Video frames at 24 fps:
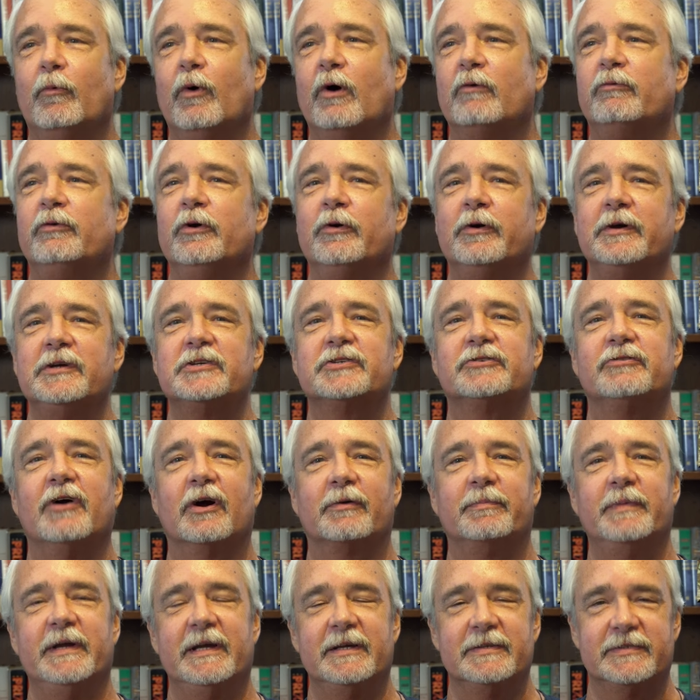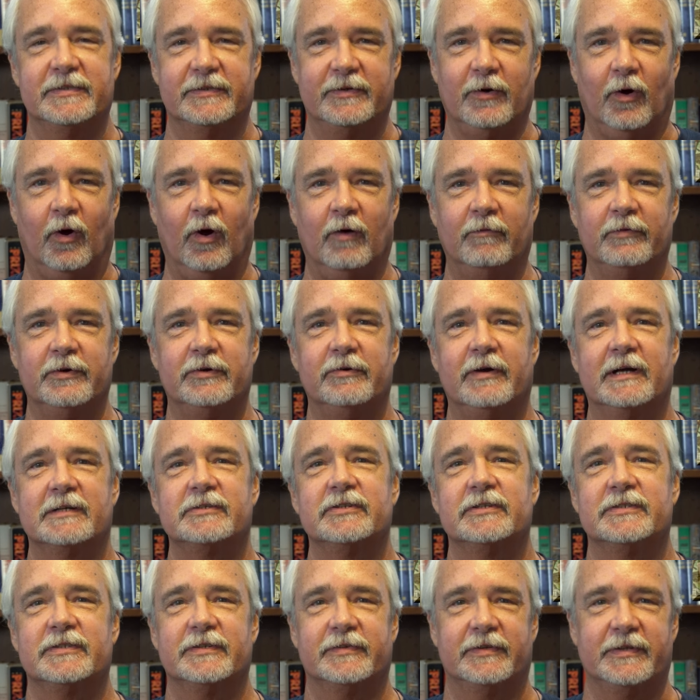what really struck me is in all the
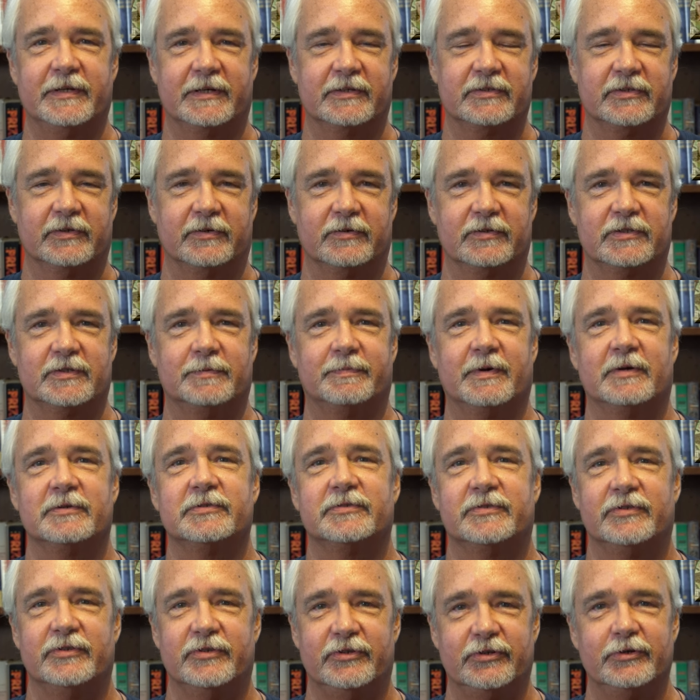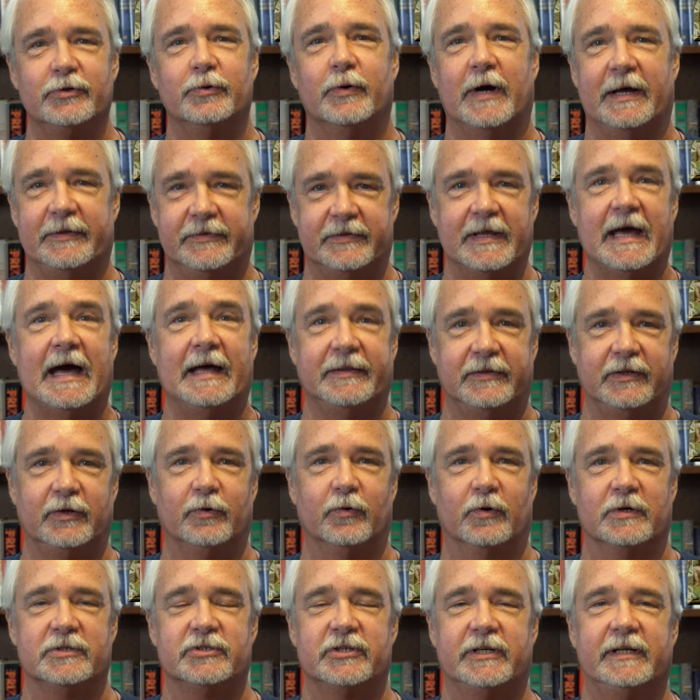directions of things that you're supposed to do at, at the
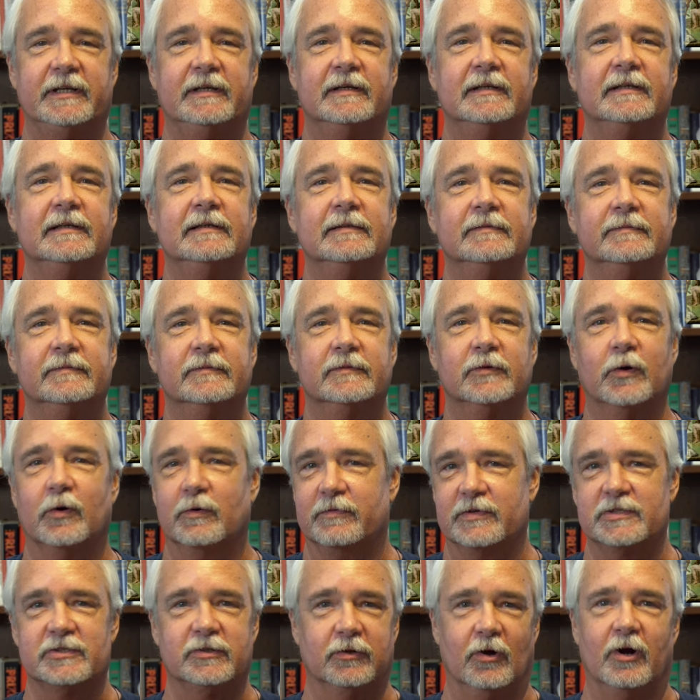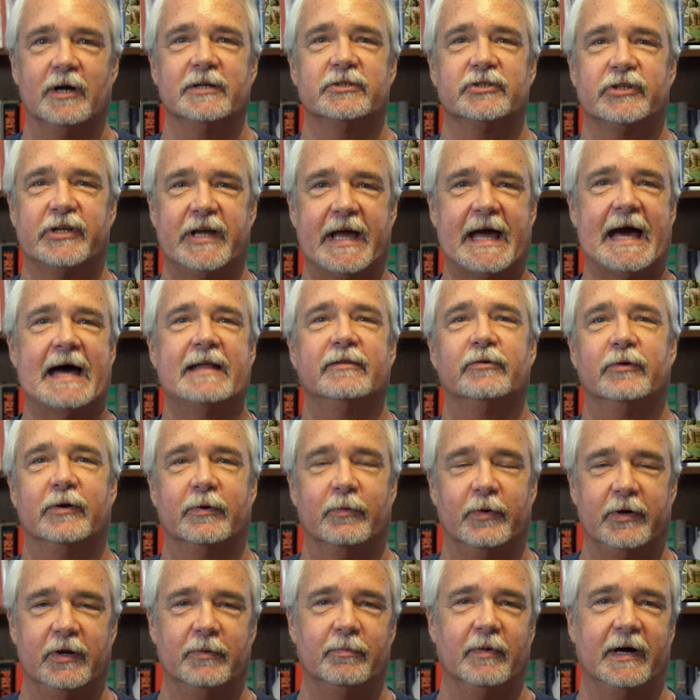orgy, or this large
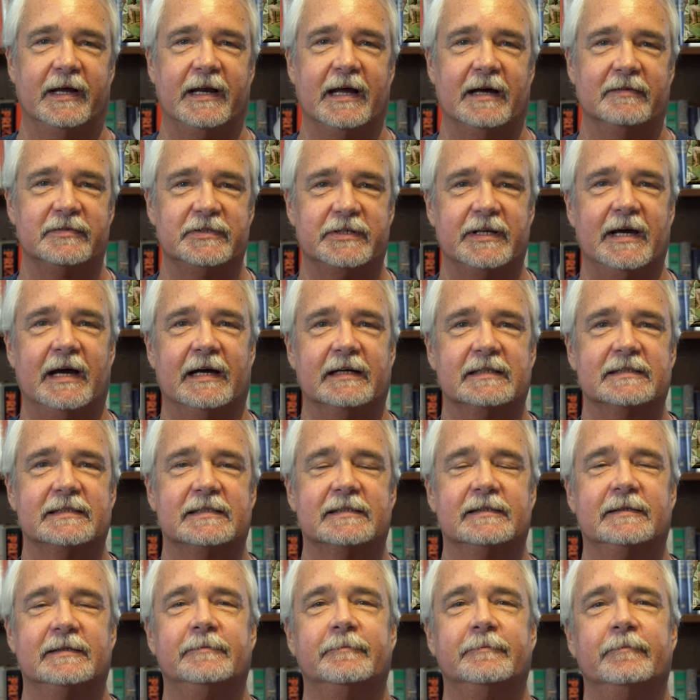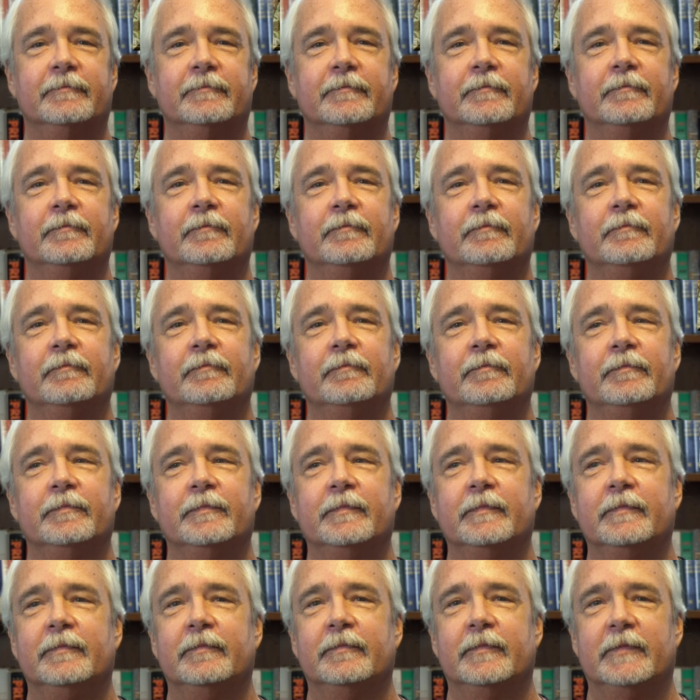gathering where you might have sex,
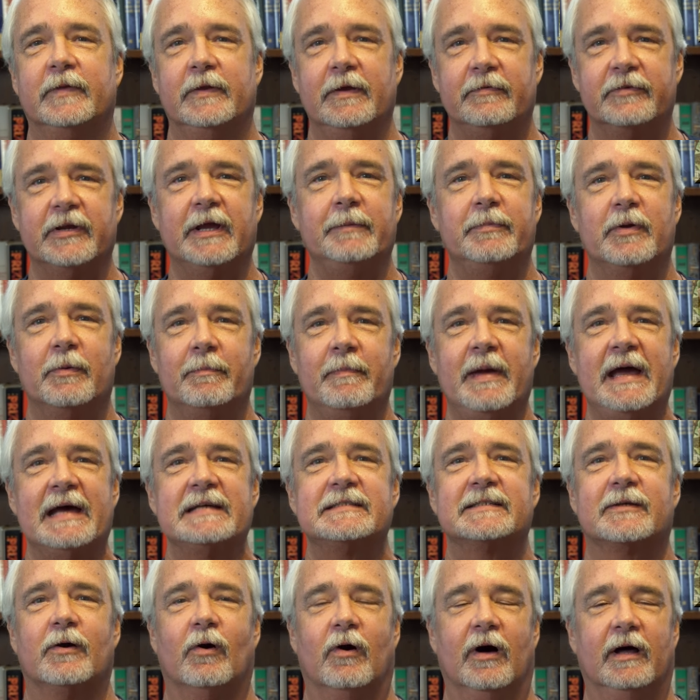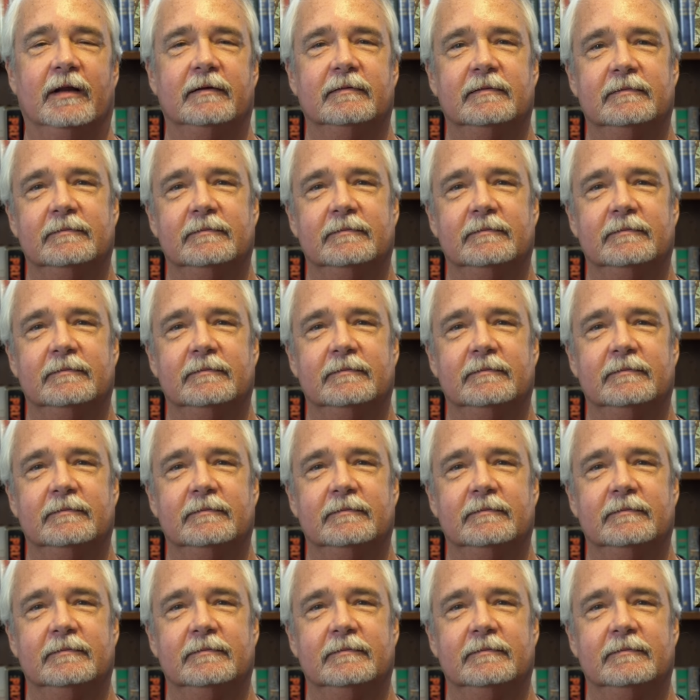you have to keep your mask on.